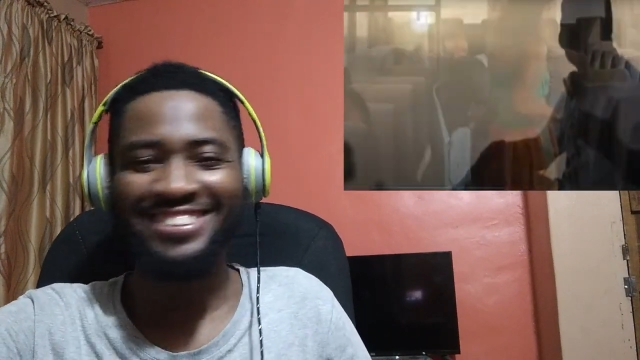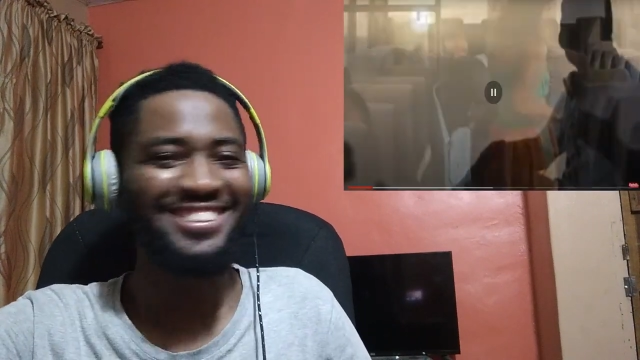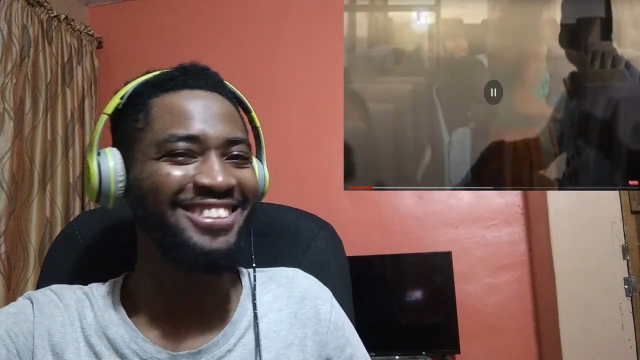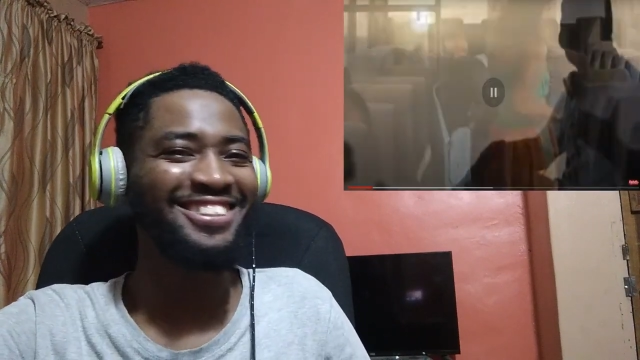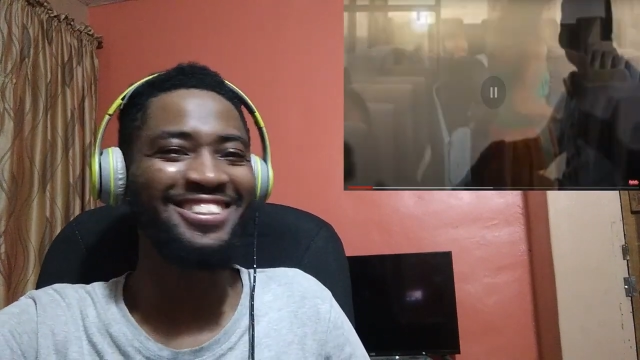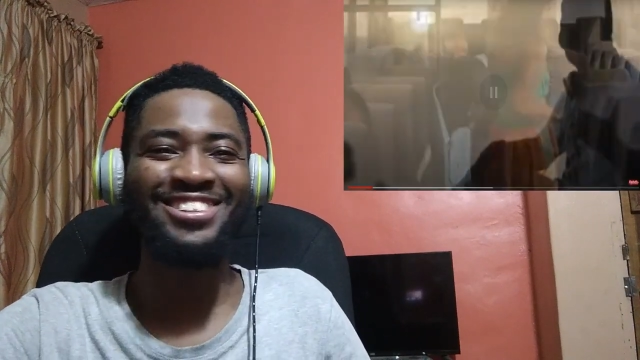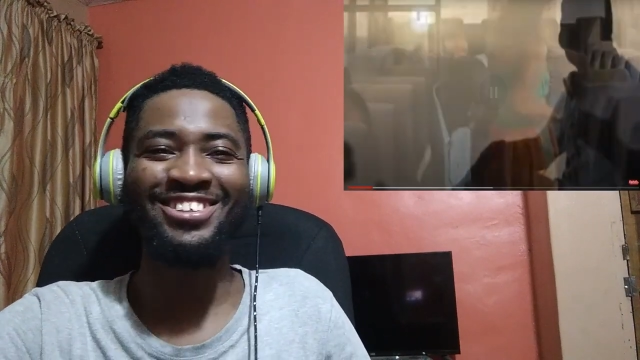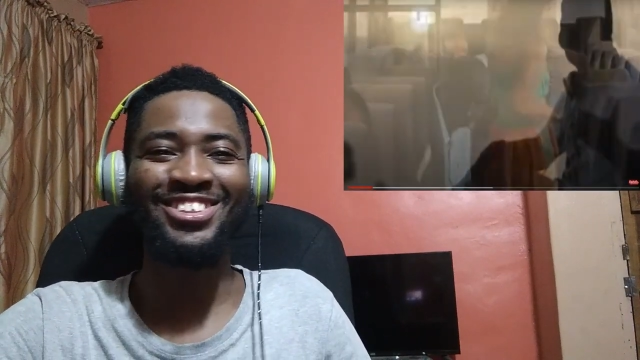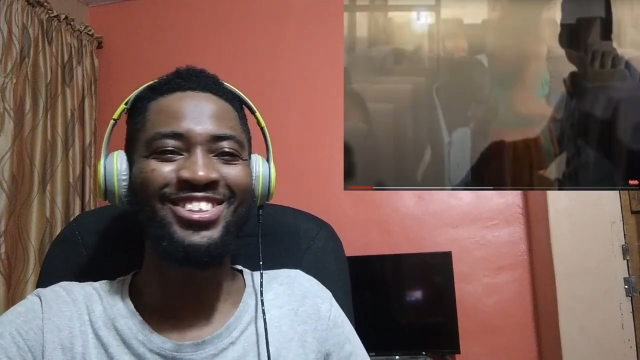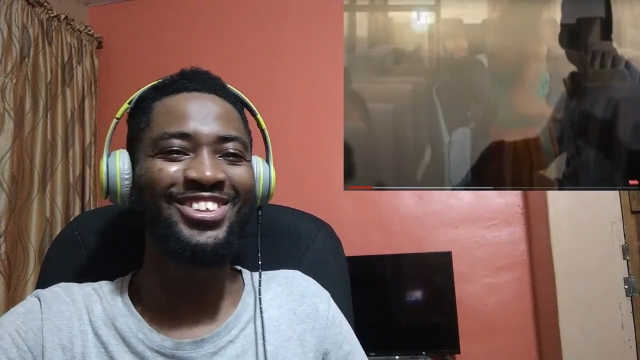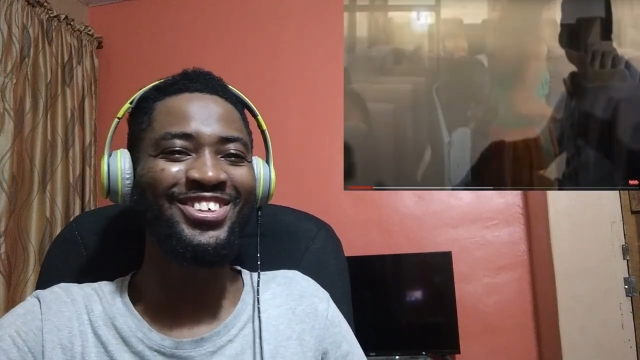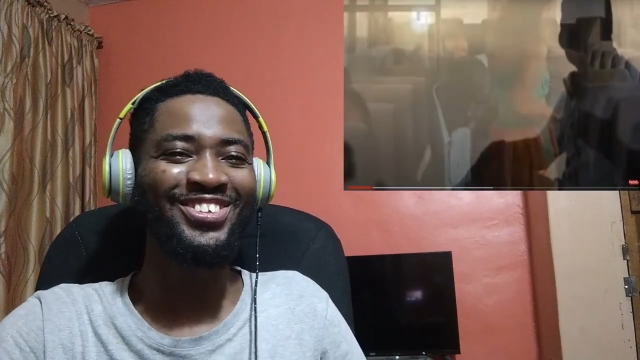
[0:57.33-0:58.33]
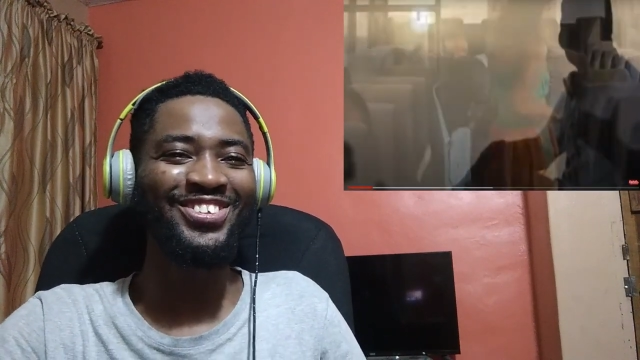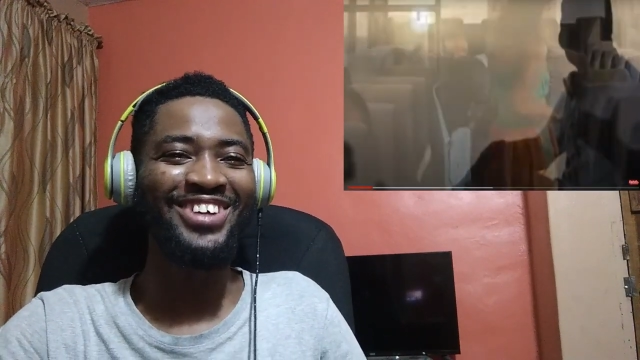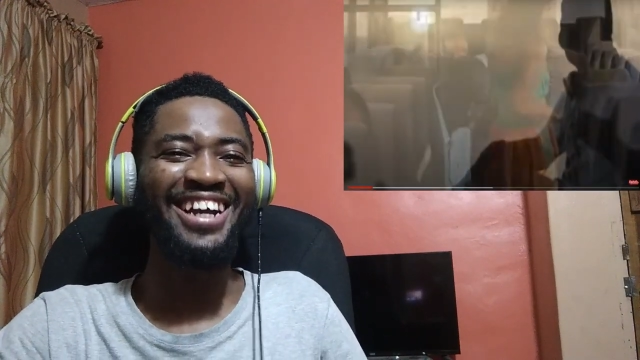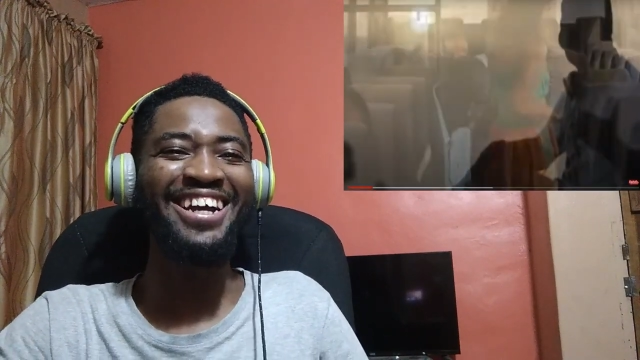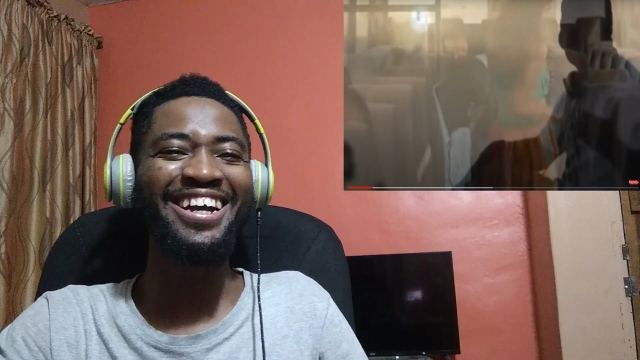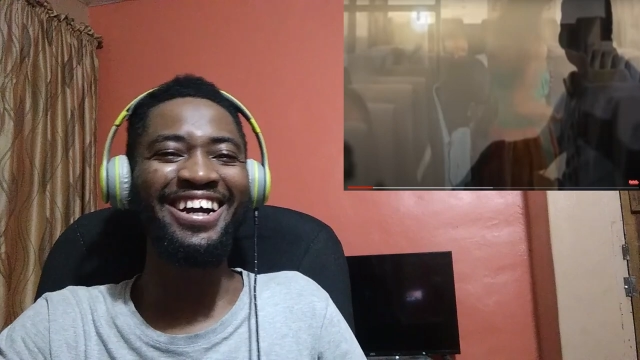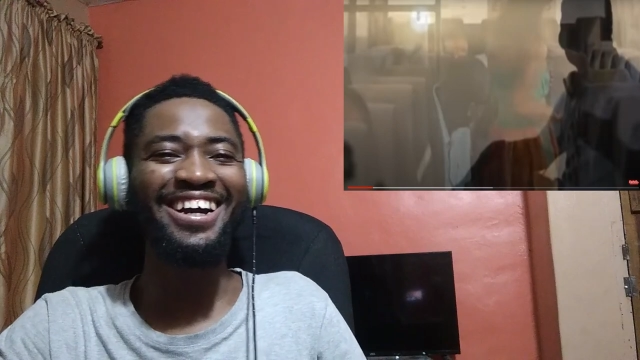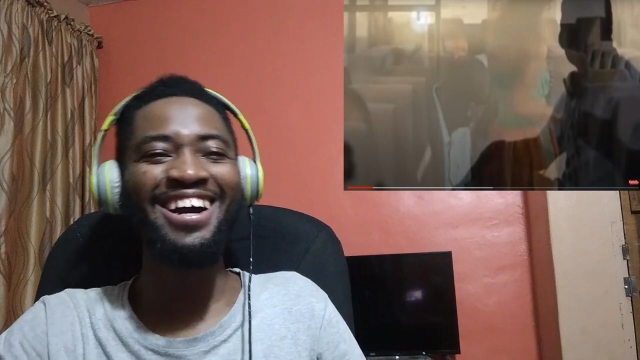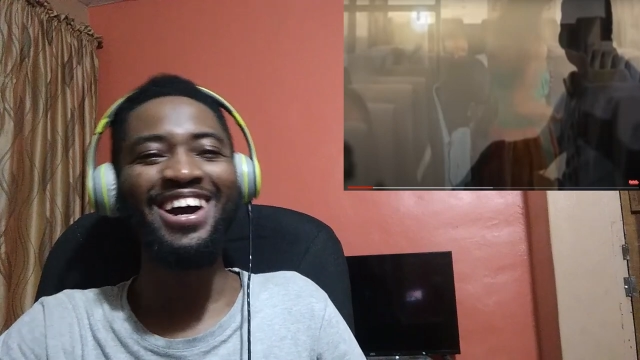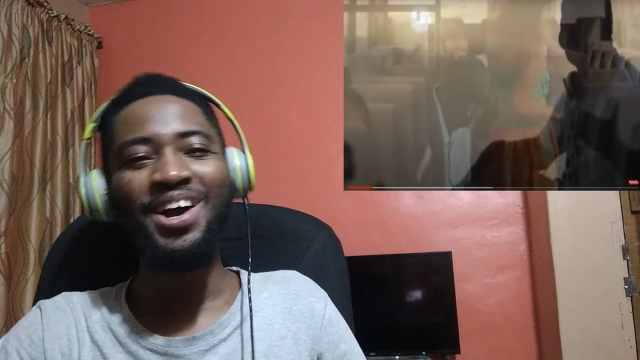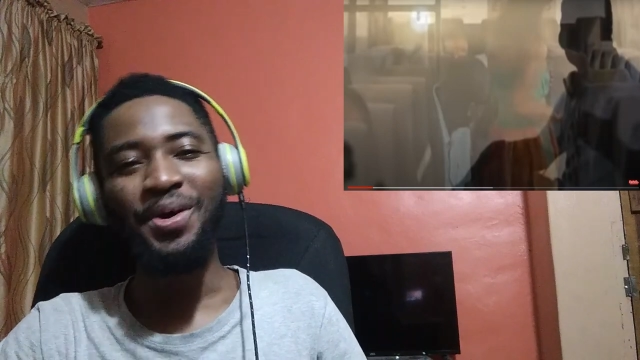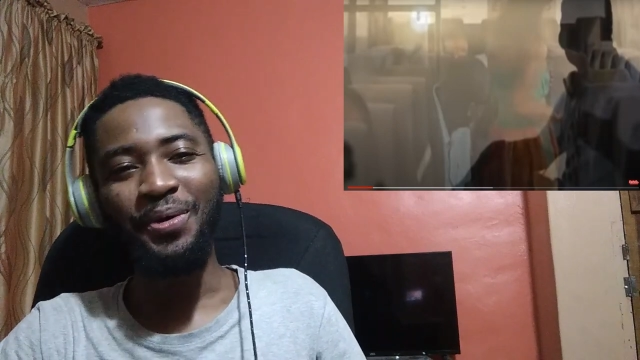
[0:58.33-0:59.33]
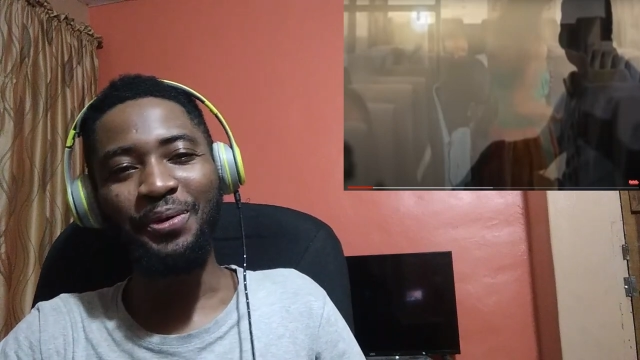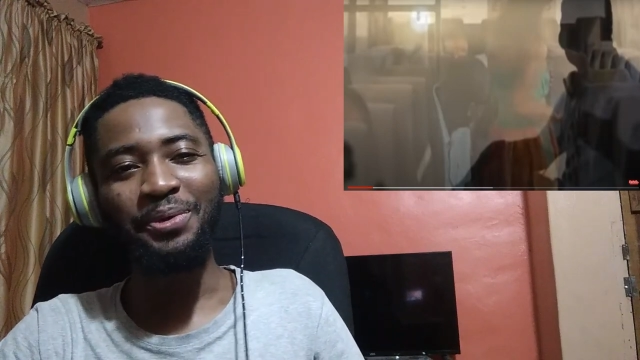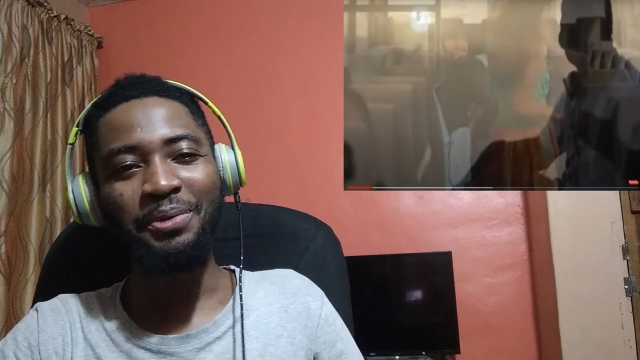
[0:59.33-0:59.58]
All right, Kao Denero on